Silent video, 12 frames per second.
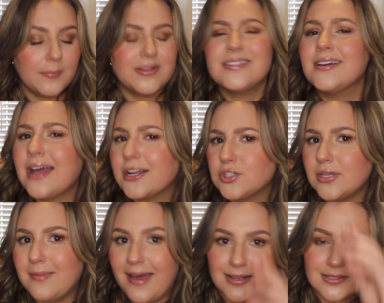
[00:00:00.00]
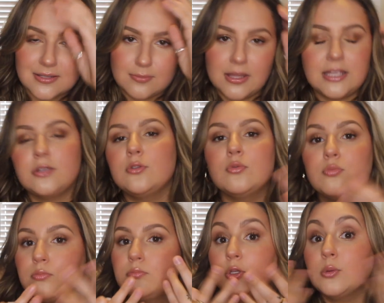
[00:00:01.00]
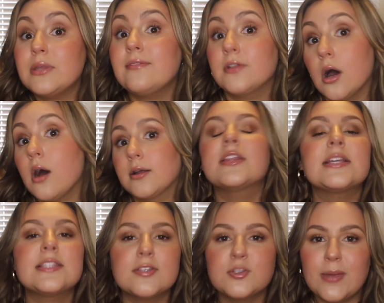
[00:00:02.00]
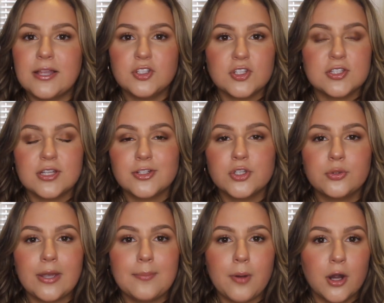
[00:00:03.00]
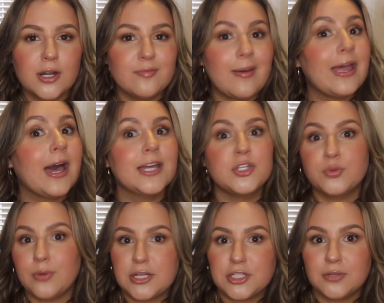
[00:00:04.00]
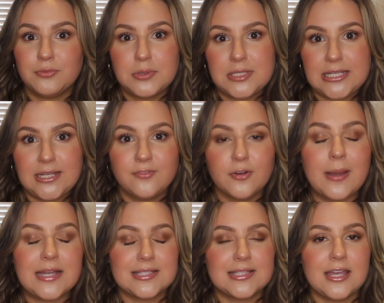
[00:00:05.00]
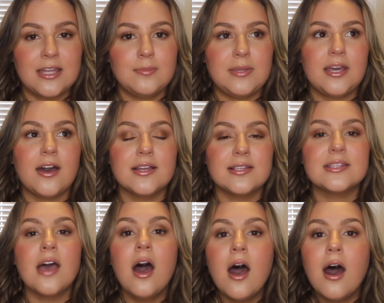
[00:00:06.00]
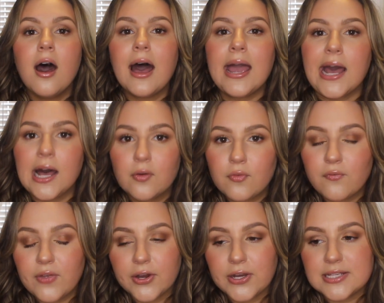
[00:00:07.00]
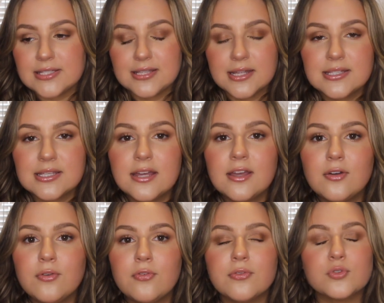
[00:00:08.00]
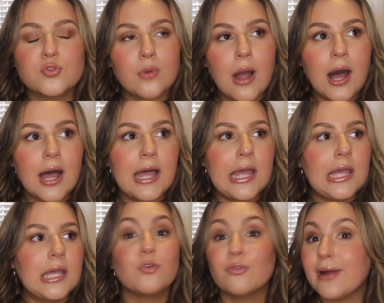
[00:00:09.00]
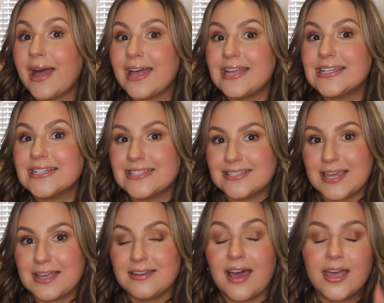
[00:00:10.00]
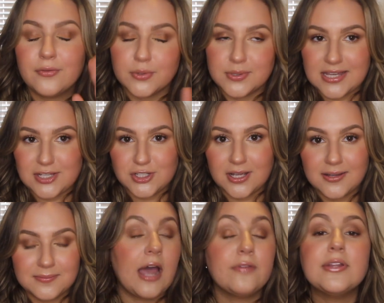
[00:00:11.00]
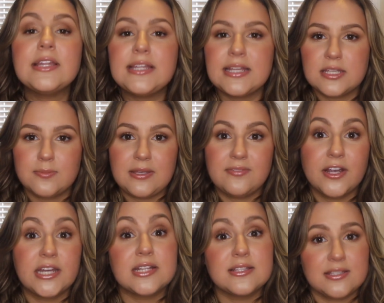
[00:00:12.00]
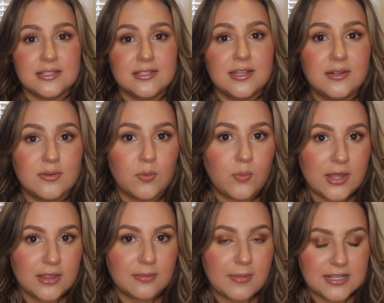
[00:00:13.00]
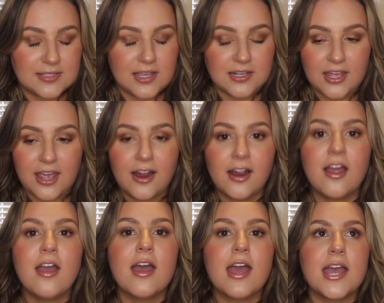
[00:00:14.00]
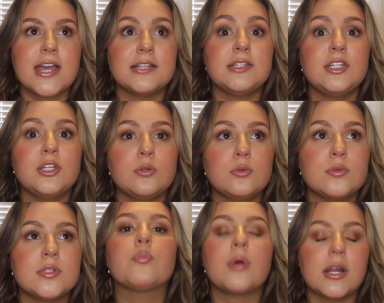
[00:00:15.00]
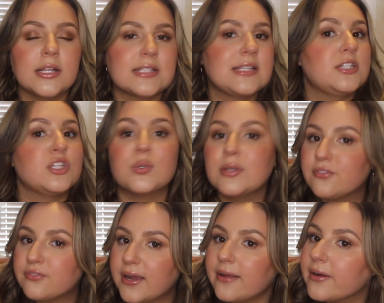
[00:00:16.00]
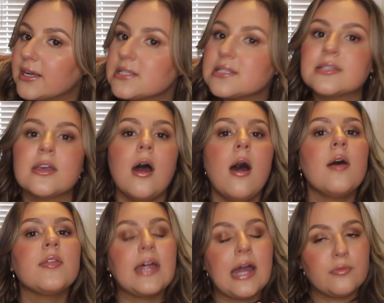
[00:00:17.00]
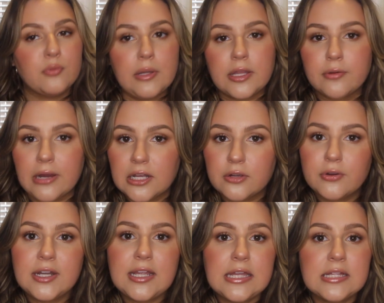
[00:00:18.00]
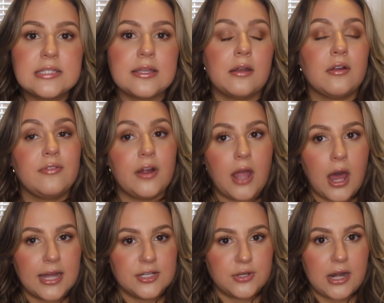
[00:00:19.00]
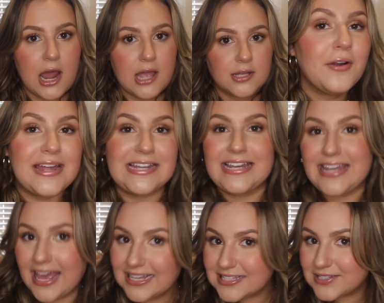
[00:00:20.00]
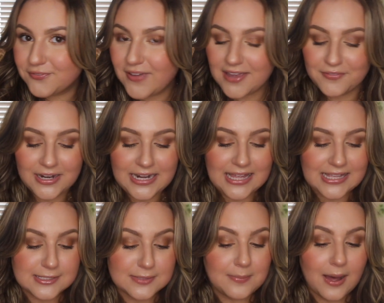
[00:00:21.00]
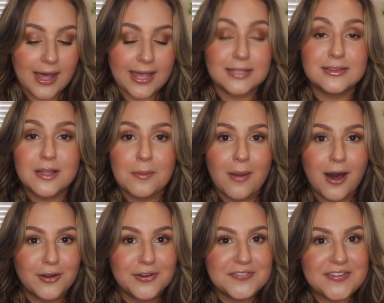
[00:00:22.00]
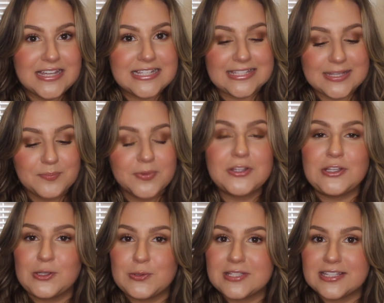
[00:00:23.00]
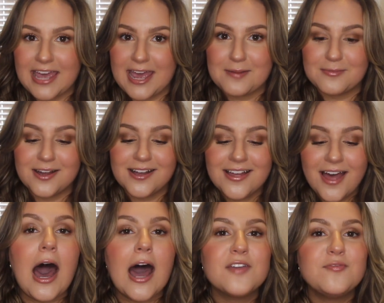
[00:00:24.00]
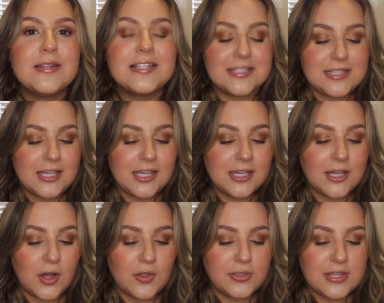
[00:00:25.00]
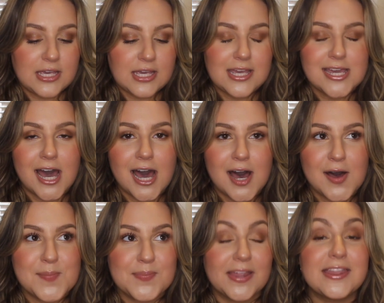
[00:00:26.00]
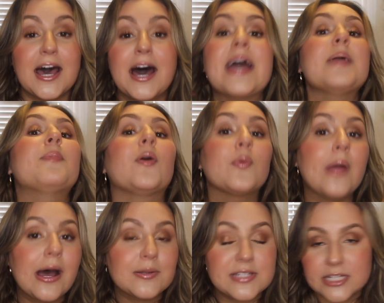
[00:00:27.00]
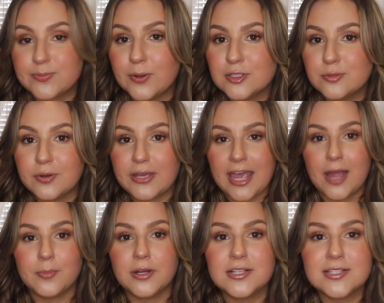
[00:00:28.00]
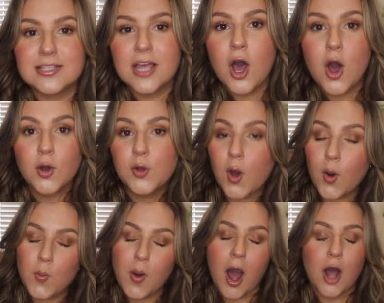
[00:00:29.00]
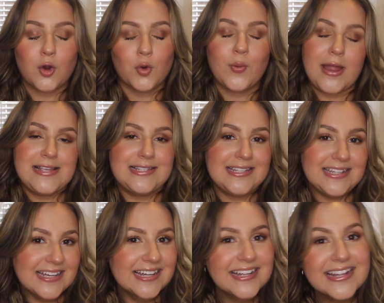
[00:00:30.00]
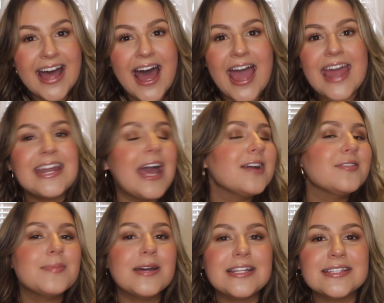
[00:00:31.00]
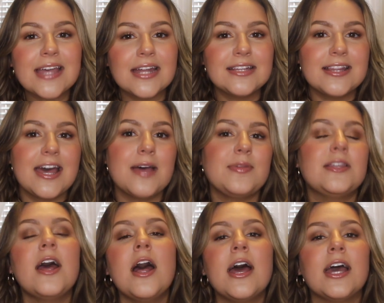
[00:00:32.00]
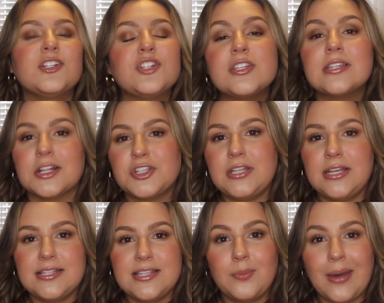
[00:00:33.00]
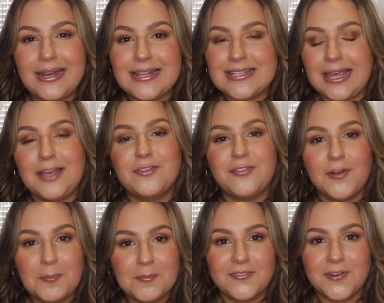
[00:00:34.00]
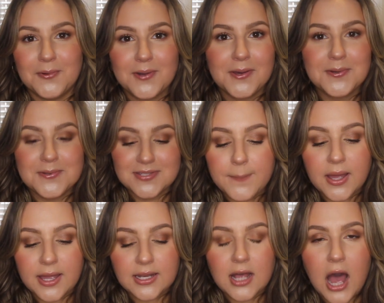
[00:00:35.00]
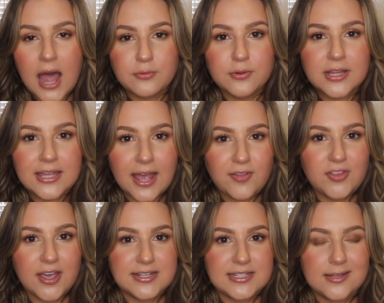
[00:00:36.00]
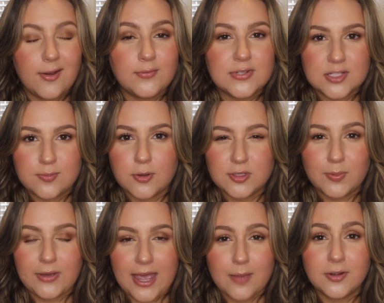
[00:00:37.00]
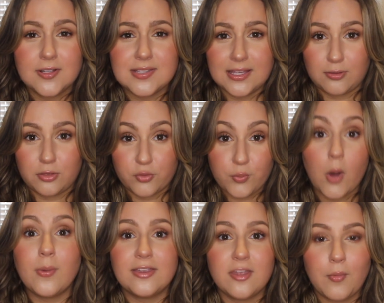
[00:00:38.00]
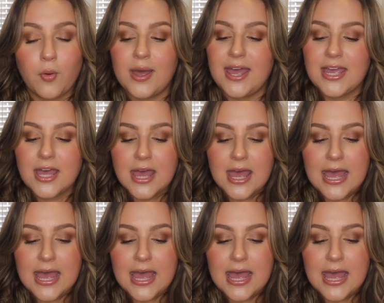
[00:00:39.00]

but it's not actually a mask. Like you leave it on. This has been just such a great part of my hydration routine for my skin because I have very sensitive, dry, red skin. I have rosacea. I really need to be very consistent with my skincare and use products that don't have fragrance, that have really great ingredients and are very hydrating. All right, next favorite is my Lomography Simple Use camera. I've been seeing the hype around disposable cameras go crazy and everybody's getting them, and it's just such an easy way to take film photos. But I really hate the idea of disposable cameras, like throwing them away.